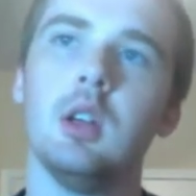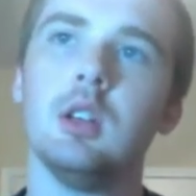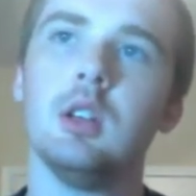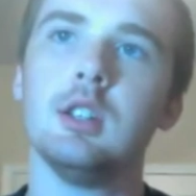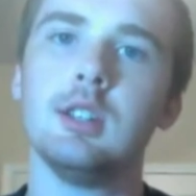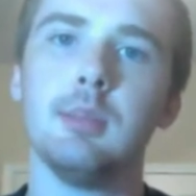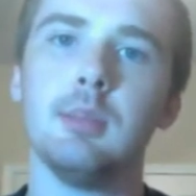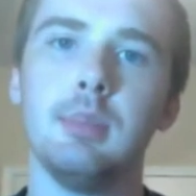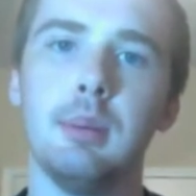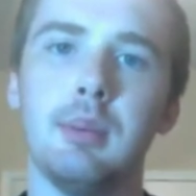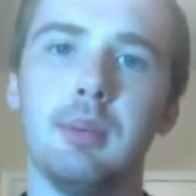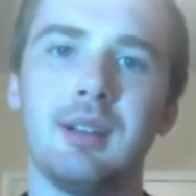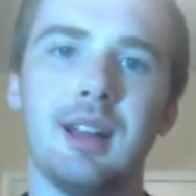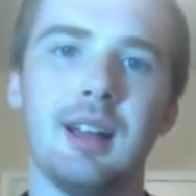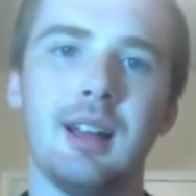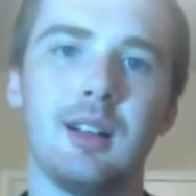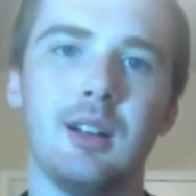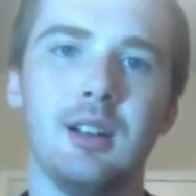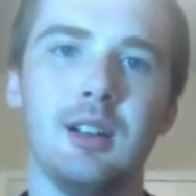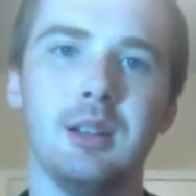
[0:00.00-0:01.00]
So people kind
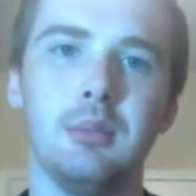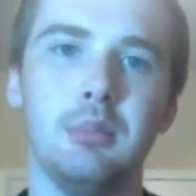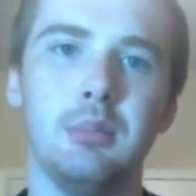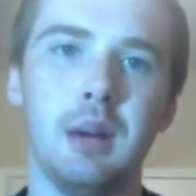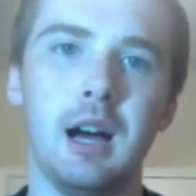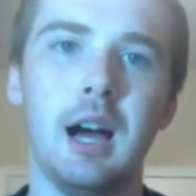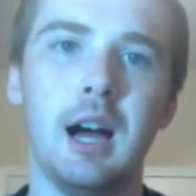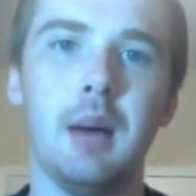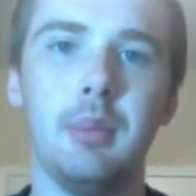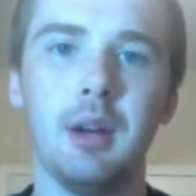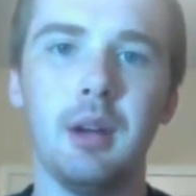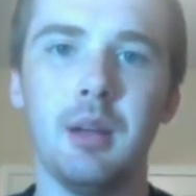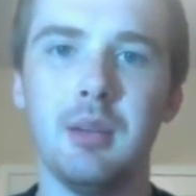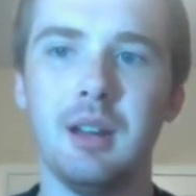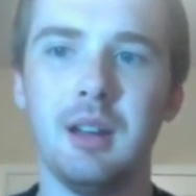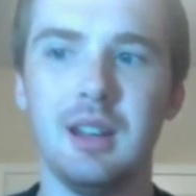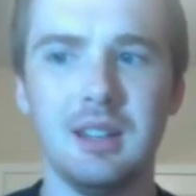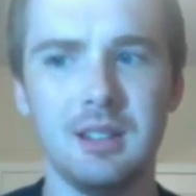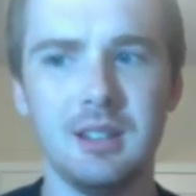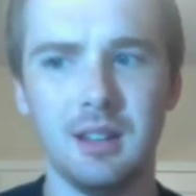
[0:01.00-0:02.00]
of call him pop, but I
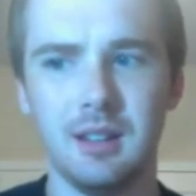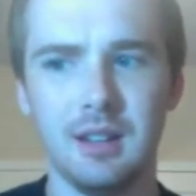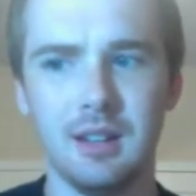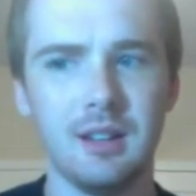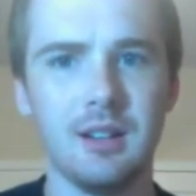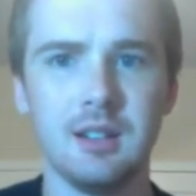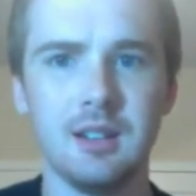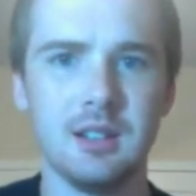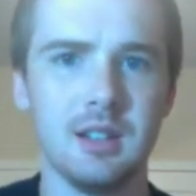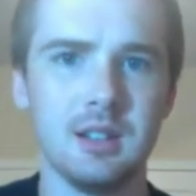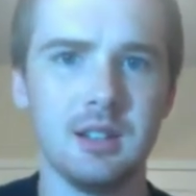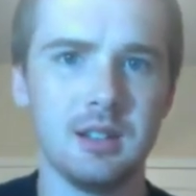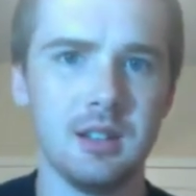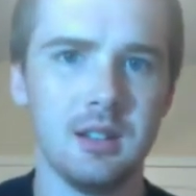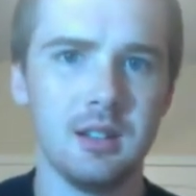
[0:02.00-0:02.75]
mean, he's a lyricist.